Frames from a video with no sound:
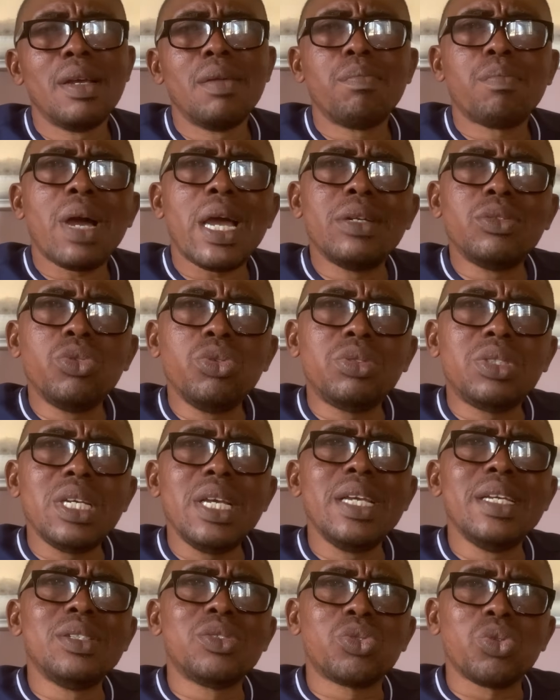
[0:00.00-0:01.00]
My
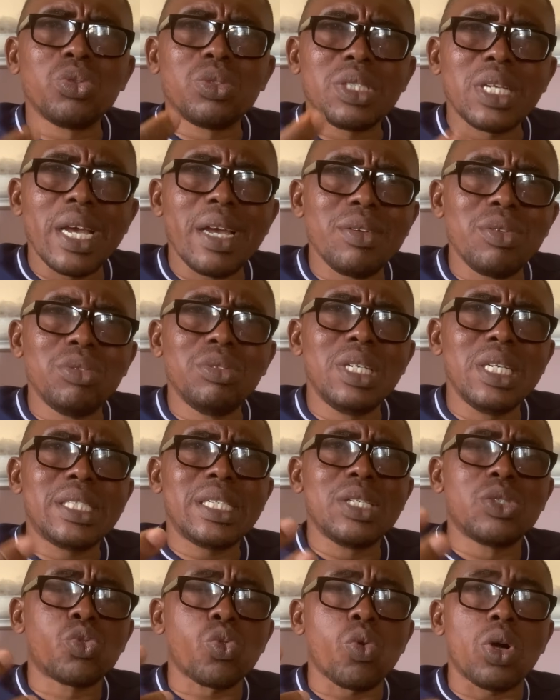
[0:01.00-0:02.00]
duty is to tell you, this
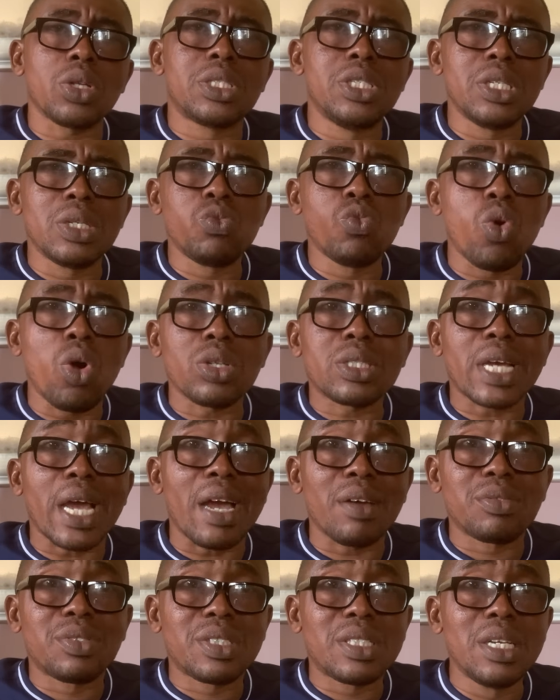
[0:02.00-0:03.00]
is what I
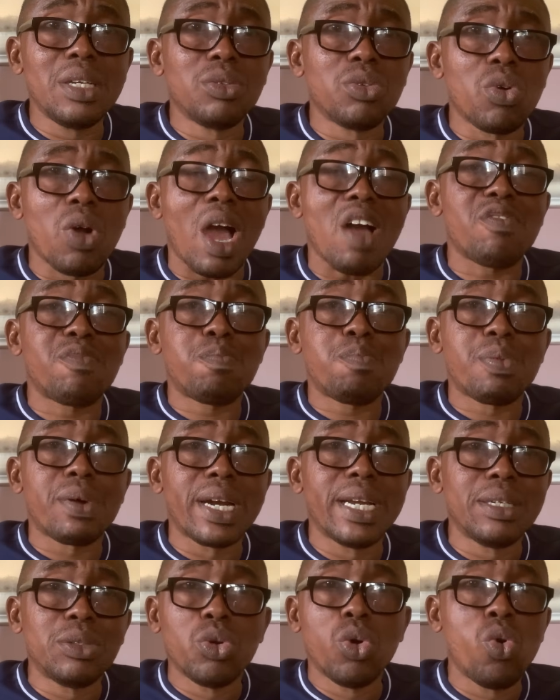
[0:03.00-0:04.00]
have seen or have
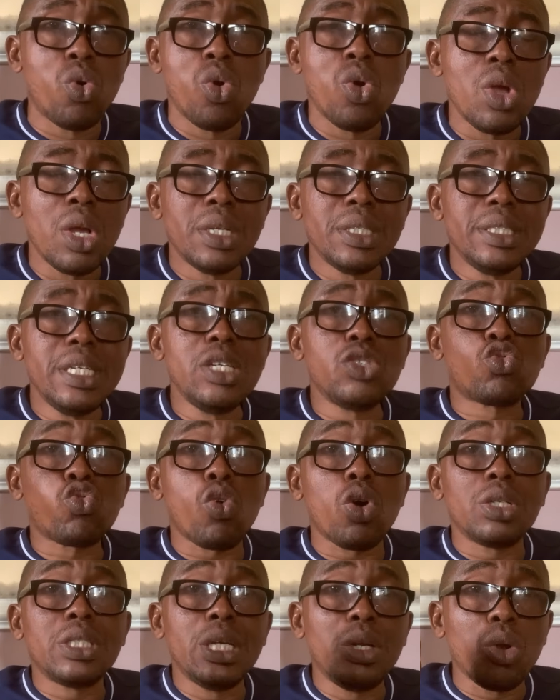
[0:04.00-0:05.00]
prayed. Oh, this is
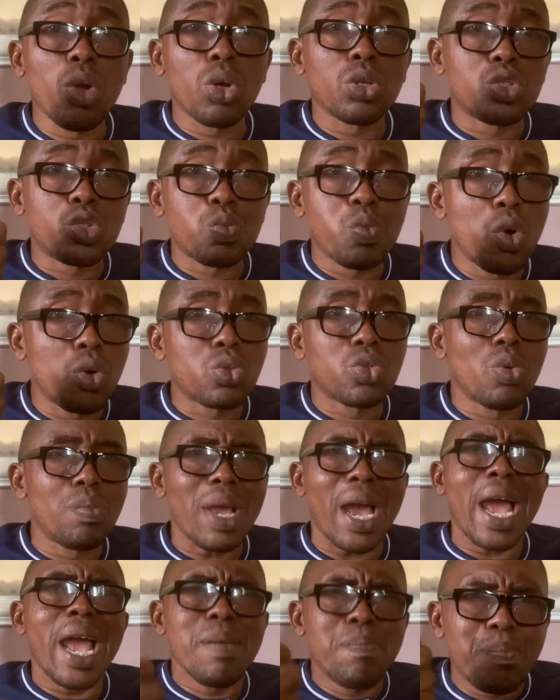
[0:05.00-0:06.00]
what the Lord spoke to me.
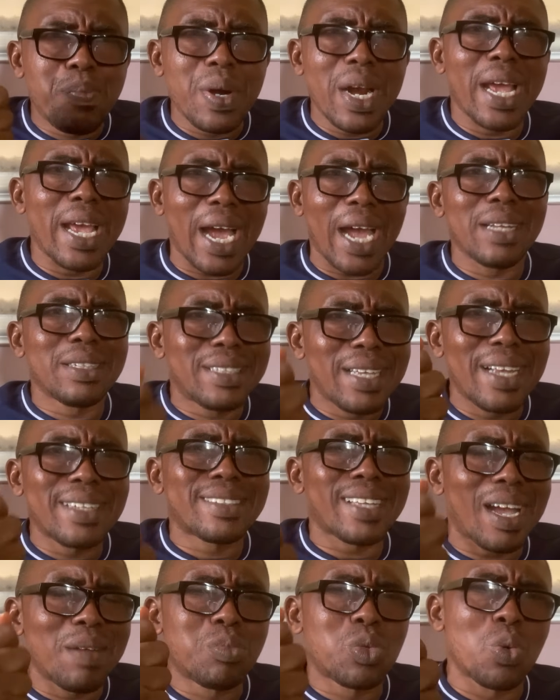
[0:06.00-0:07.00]
I pray. I take
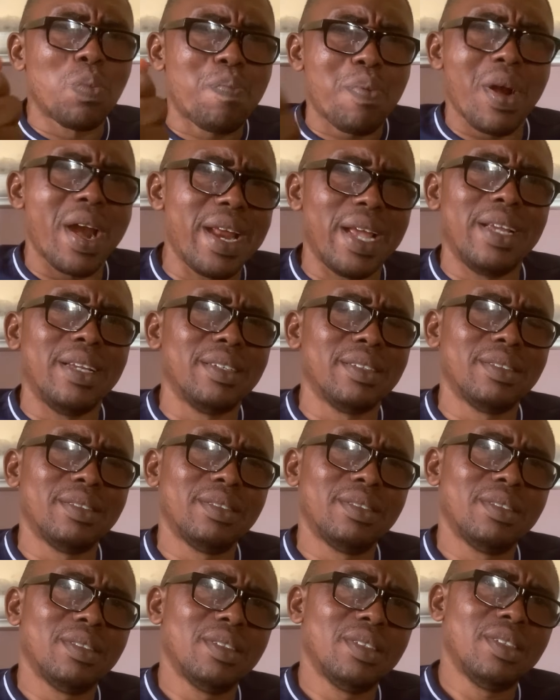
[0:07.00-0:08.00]
time to pray.
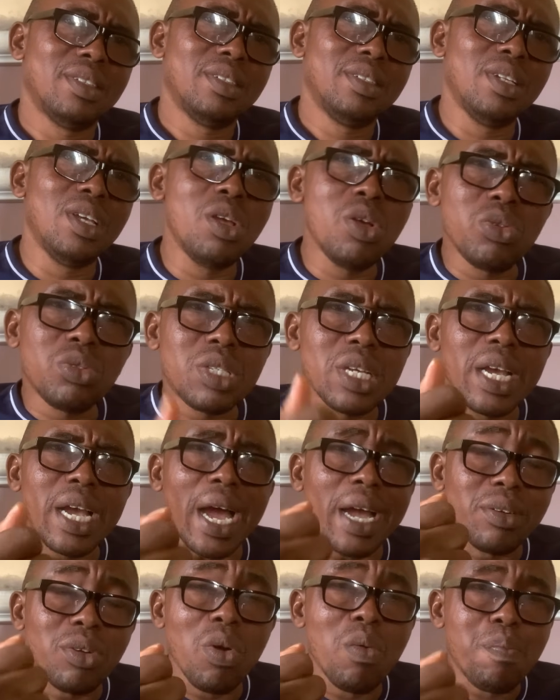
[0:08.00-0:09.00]
Do you think
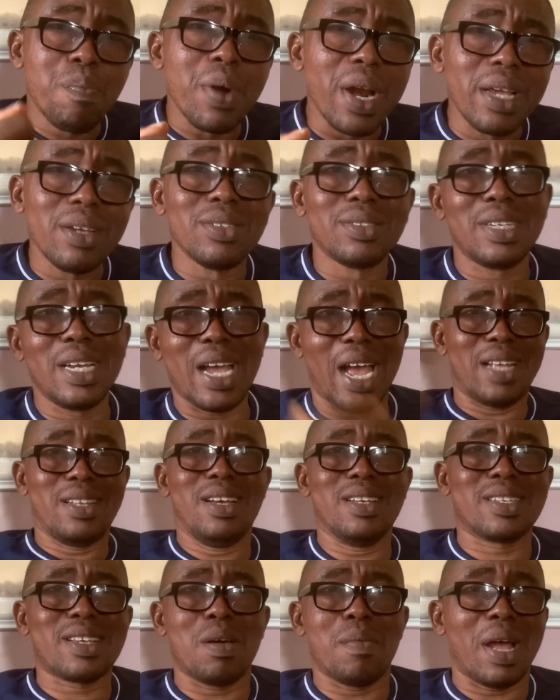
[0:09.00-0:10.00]
I don't pray? You think I
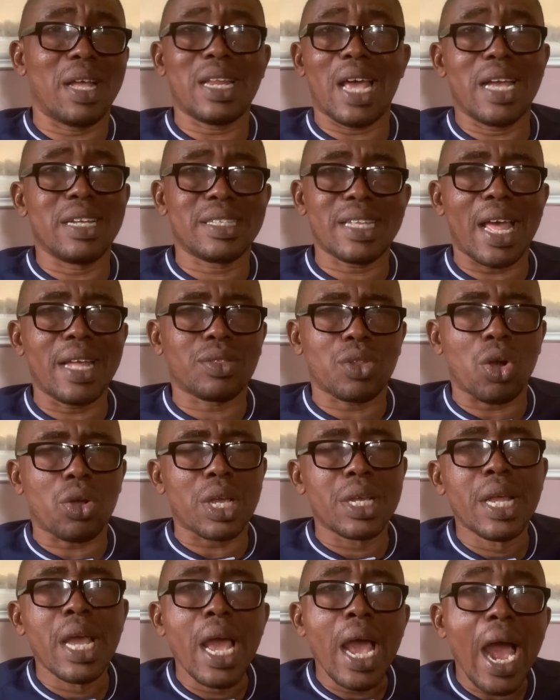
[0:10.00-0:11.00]
just come and I start
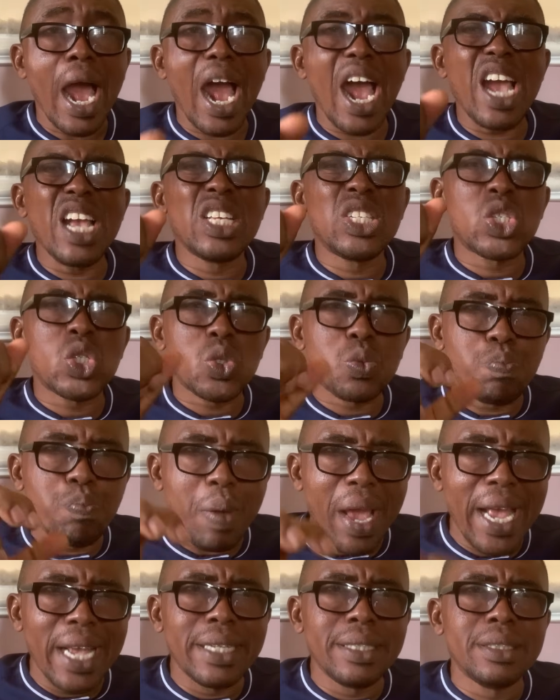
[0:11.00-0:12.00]
talking? I
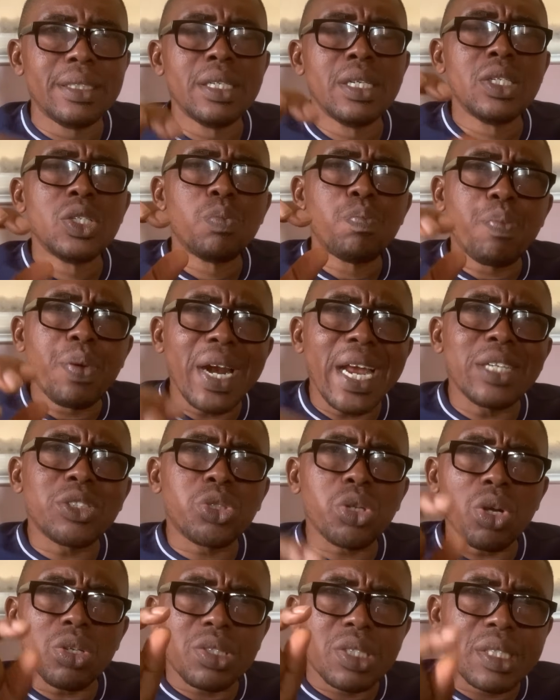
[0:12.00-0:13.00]
spend
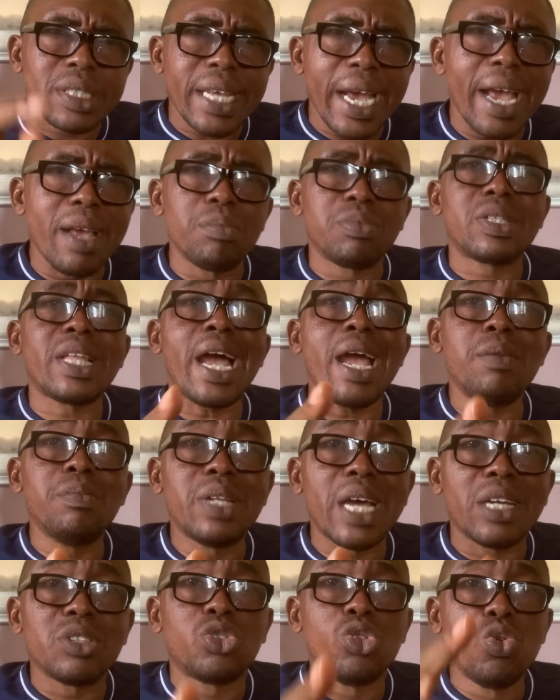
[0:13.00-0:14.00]
precious time
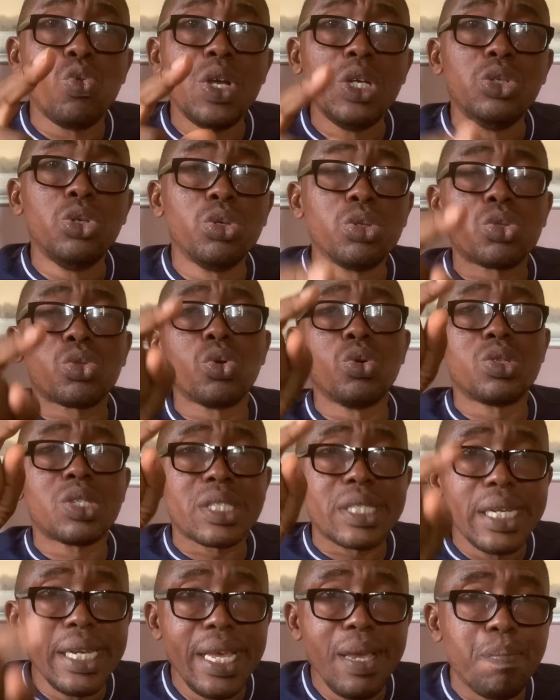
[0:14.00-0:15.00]
that you will use to
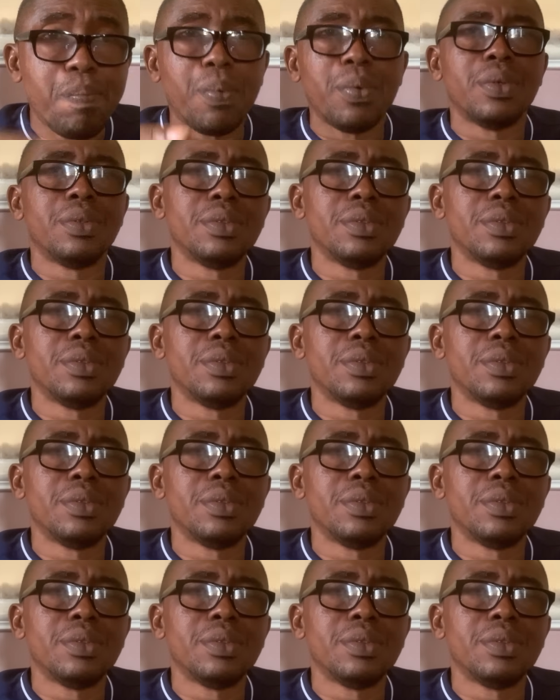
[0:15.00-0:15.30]
sleep.